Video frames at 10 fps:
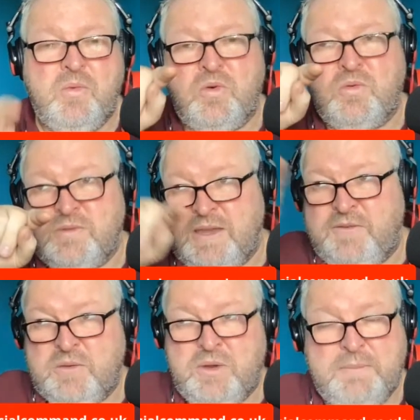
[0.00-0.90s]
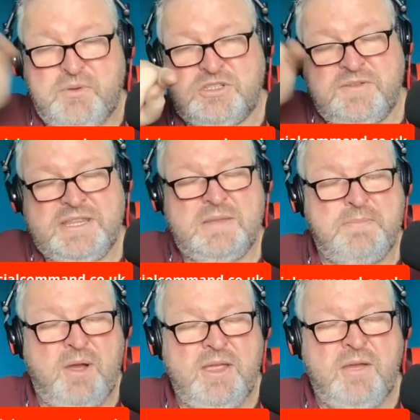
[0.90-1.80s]
Well, if you want to put something in the
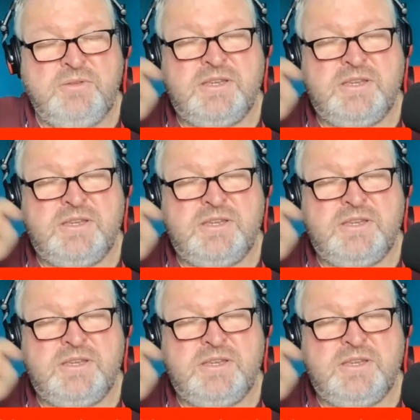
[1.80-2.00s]
bio,